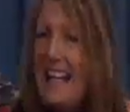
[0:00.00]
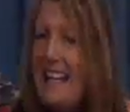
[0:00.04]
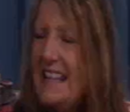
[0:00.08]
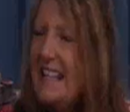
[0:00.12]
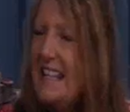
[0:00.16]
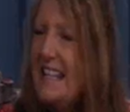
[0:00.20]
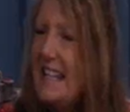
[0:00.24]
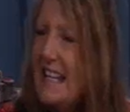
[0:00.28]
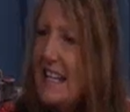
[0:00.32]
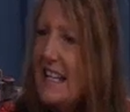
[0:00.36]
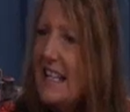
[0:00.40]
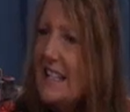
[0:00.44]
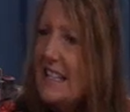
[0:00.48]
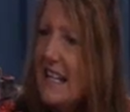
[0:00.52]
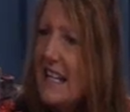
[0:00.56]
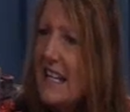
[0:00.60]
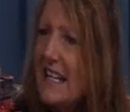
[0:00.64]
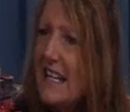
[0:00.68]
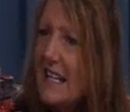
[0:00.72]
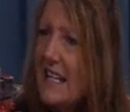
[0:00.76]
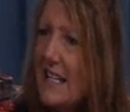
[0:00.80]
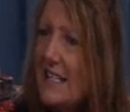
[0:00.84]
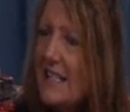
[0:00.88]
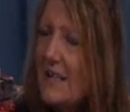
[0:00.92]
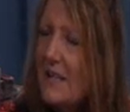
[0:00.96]
in the end, it
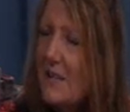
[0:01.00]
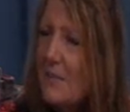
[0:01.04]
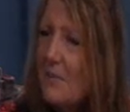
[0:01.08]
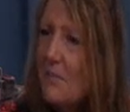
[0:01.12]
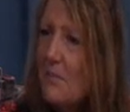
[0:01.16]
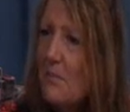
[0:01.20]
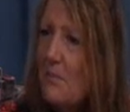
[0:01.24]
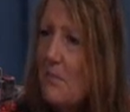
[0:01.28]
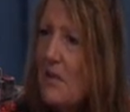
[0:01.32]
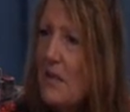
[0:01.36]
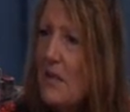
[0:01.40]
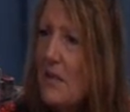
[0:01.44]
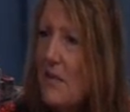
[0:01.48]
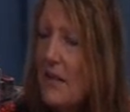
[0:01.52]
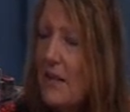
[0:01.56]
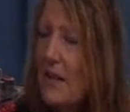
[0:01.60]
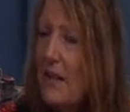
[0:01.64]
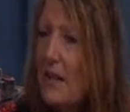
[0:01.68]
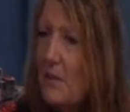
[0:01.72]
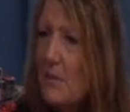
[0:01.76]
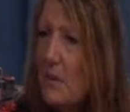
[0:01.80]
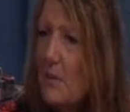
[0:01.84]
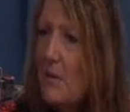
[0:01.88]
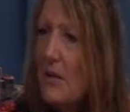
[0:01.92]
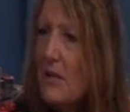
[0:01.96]
ends up giving
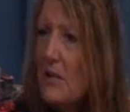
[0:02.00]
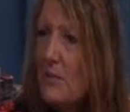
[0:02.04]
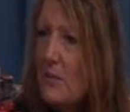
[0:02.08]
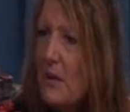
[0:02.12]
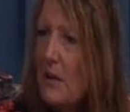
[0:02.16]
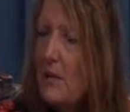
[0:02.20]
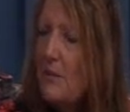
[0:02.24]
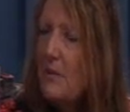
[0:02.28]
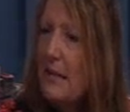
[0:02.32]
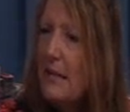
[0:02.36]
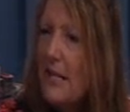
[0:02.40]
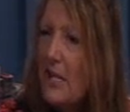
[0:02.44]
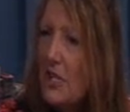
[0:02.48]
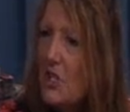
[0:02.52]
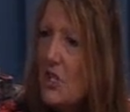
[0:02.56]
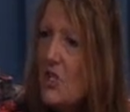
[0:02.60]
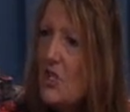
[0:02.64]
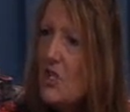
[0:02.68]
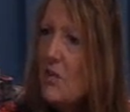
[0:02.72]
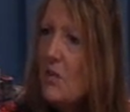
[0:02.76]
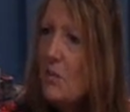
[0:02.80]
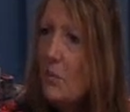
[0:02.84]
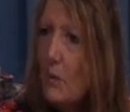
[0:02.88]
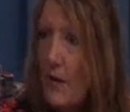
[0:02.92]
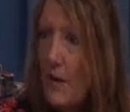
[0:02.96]
them a much better
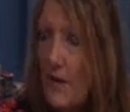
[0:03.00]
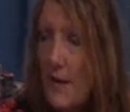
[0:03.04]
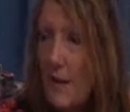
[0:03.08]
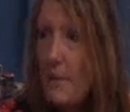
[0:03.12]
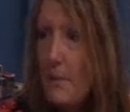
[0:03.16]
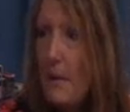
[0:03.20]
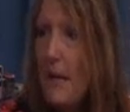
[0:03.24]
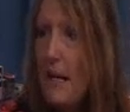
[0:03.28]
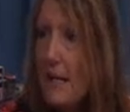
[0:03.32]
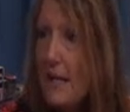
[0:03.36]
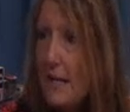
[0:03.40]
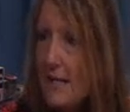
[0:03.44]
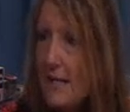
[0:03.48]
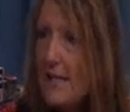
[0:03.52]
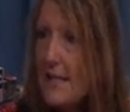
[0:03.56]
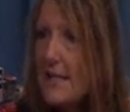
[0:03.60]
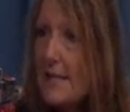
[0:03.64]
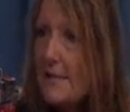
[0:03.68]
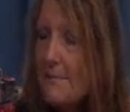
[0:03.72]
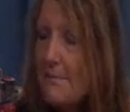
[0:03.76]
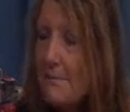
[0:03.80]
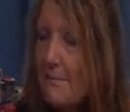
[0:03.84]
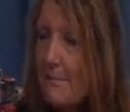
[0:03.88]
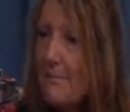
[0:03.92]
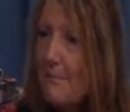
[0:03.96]
relationship with their pets.
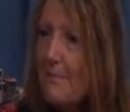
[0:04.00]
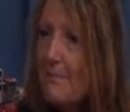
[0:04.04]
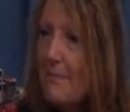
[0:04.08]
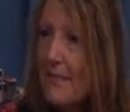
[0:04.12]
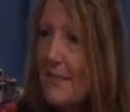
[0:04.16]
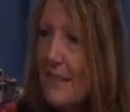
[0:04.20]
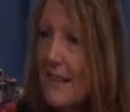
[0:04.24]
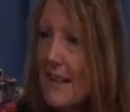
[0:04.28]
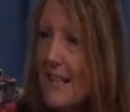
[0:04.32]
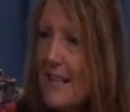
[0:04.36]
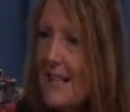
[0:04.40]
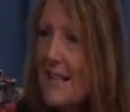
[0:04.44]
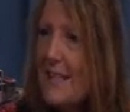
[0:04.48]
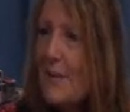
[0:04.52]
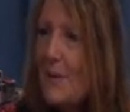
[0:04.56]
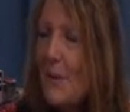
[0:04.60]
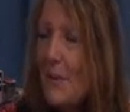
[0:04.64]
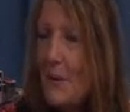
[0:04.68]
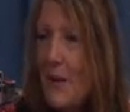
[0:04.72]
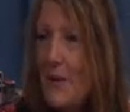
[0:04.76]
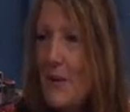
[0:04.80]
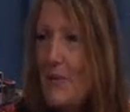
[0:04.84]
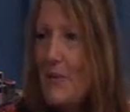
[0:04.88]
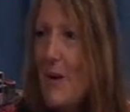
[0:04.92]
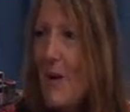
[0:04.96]
That's what
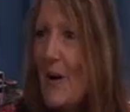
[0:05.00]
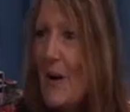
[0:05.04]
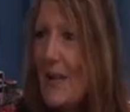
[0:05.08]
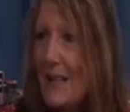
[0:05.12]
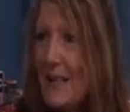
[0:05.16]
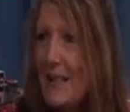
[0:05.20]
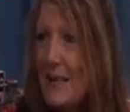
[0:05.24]
we find